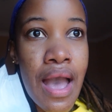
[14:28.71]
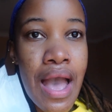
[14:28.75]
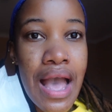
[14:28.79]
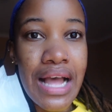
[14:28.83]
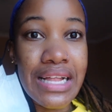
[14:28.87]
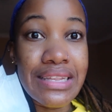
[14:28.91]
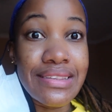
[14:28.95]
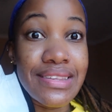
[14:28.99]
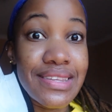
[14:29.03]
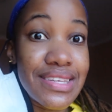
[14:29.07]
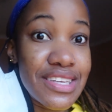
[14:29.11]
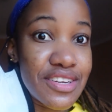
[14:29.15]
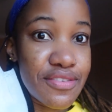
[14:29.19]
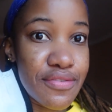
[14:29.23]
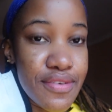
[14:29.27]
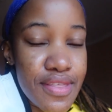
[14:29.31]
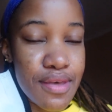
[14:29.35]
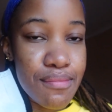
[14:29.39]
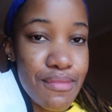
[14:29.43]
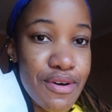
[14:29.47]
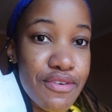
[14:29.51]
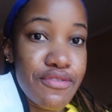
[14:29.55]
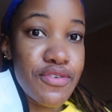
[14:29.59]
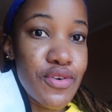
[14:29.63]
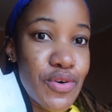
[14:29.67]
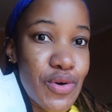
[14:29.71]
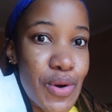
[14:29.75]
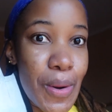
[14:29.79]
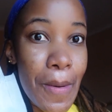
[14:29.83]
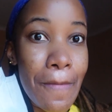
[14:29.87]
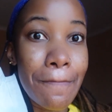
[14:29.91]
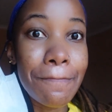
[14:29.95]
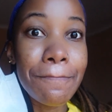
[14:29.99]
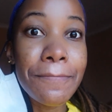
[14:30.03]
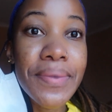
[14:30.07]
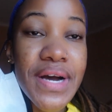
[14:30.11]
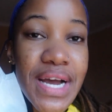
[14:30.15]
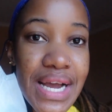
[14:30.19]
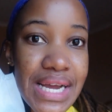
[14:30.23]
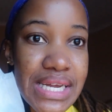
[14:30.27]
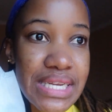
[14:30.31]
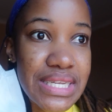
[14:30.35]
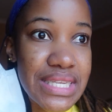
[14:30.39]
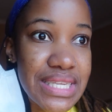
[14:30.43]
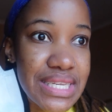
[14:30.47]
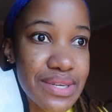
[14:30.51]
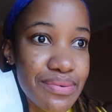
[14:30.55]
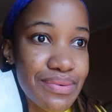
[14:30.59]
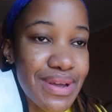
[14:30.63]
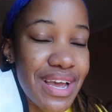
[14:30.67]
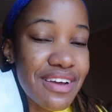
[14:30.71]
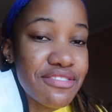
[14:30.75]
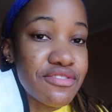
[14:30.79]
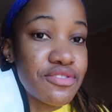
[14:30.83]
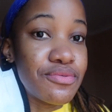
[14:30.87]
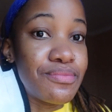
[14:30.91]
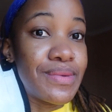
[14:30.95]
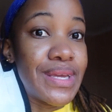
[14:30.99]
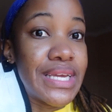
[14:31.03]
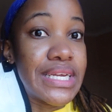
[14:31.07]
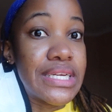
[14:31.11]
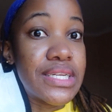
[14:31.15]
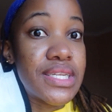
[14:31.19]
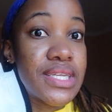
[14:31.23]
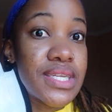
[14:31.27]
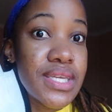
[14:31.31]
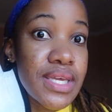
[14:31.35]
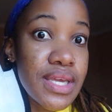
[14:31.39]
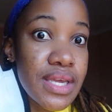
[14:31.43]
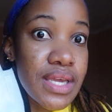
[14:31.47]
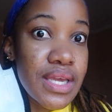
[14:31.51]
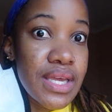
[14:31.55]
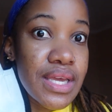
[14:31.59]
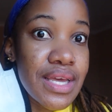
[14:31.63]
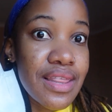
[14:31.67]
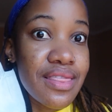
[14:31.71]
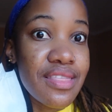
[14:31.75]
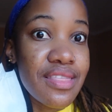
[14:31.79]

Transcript: and sit for the Mafoko, but we have to make tea